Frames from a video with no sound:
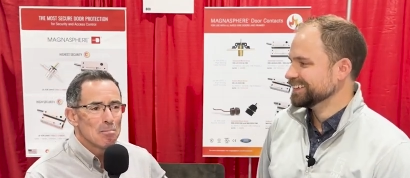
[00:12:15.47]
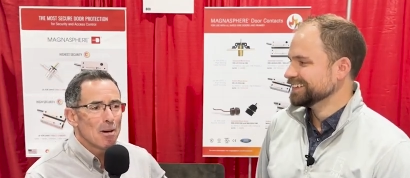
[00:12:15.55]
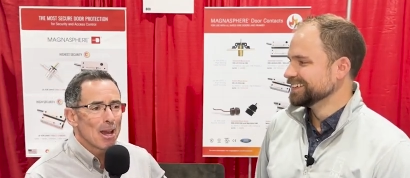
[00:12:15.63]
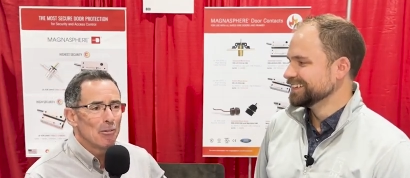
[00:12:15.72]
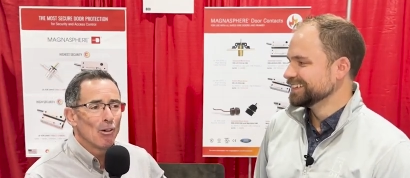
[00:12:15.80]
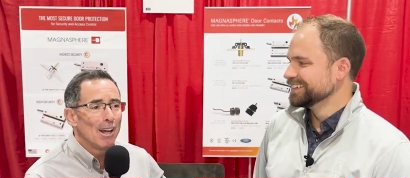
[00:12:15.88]

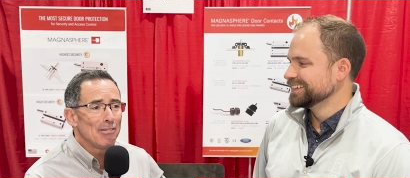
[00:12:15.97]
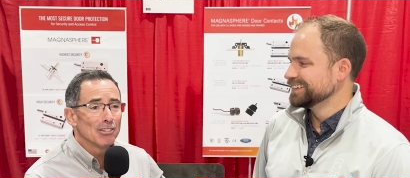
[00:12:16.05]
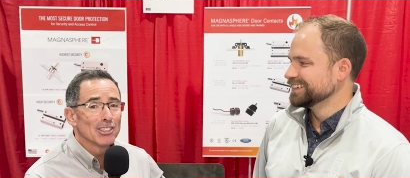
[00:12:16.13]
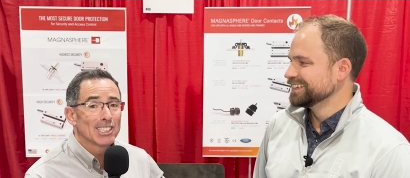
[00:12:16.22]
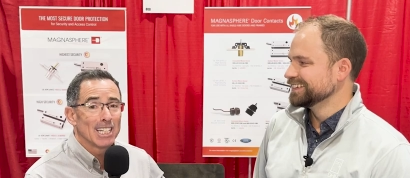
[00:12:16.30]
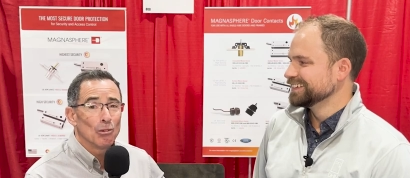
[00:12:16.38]
Speaker 1: my wife will
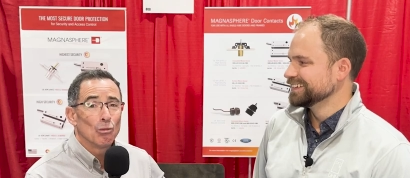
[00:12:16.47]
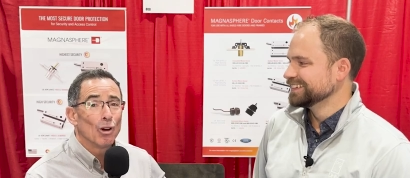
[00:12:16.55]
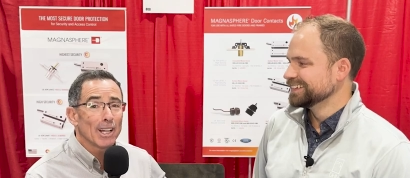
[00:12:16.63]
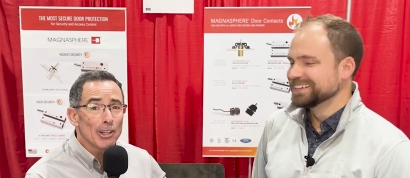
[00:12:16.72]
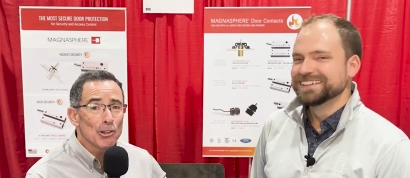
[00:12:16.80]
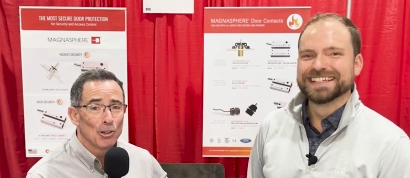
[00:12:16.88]
say,
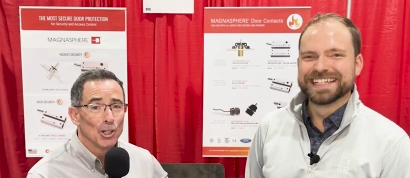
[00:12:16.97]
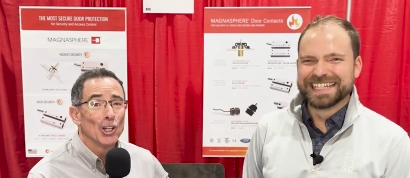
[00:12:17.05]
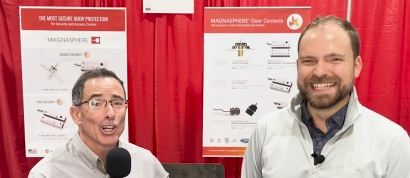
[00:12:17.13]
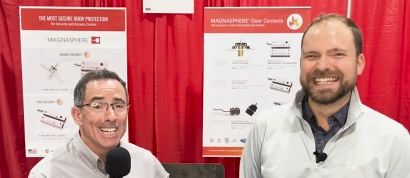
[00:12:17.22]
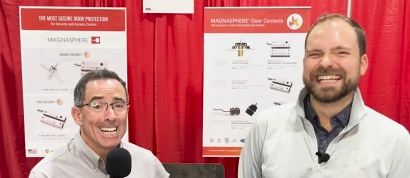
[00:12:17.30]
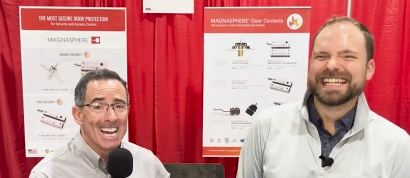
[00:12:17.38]
"What are you
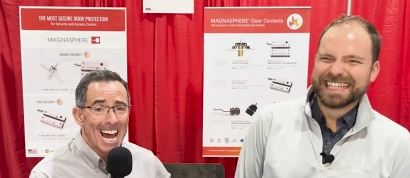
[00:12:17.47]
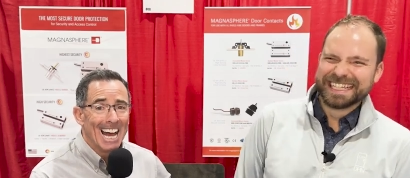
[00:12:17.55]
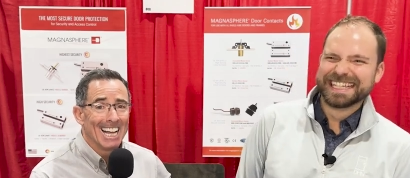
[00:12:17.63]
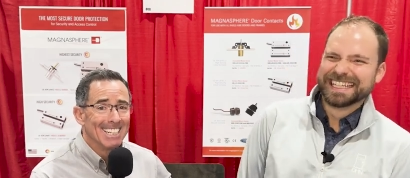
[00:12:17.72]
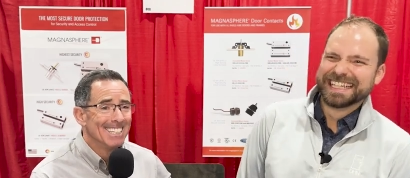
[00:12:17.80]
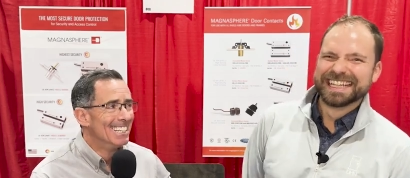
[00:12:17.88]
looking at?"